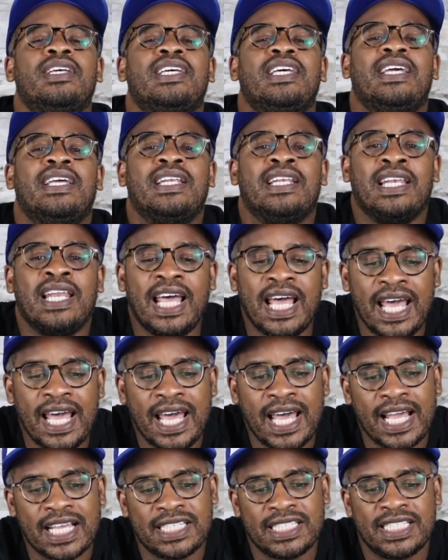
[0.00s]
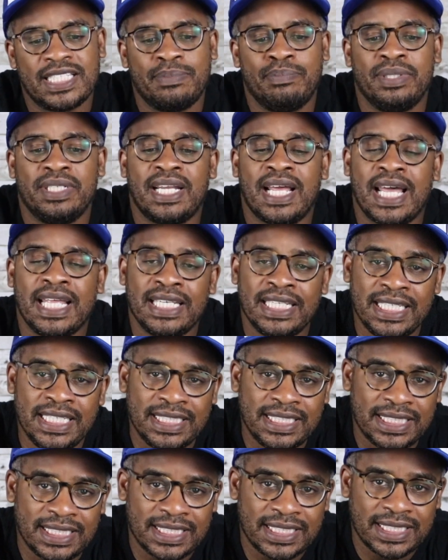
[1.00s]
And last but not
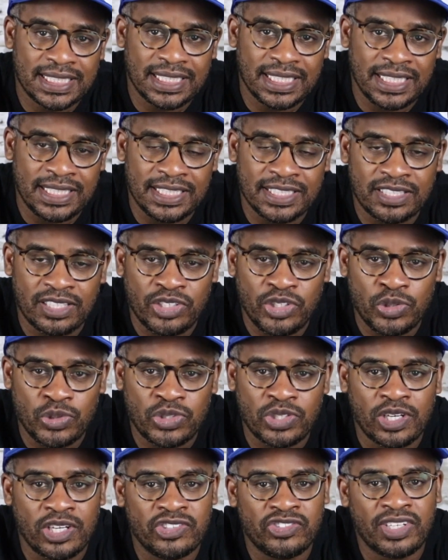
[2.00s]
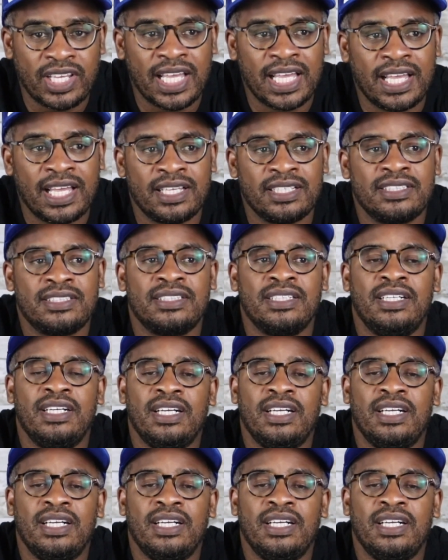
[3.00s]
least, it is the Utah Jazz.